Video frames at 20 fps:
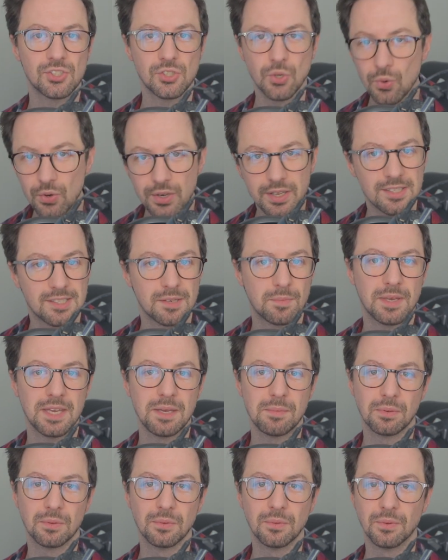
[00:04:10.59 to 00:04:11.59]
talking to
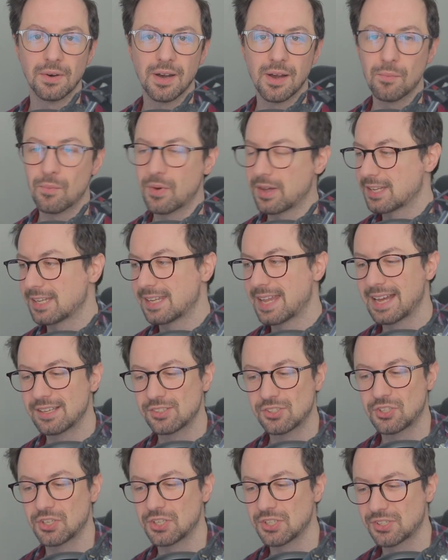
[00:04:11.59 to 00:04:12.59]
people, and whether
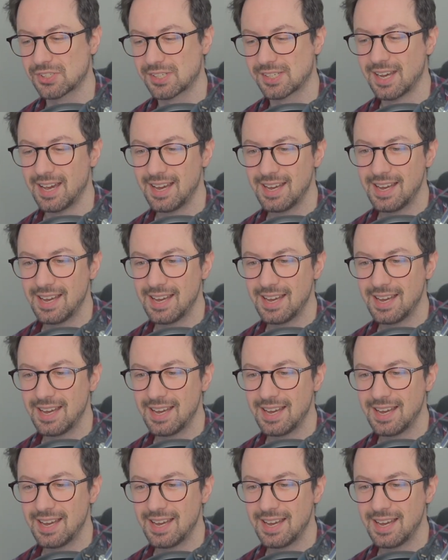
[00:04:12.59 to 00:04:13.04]
that's just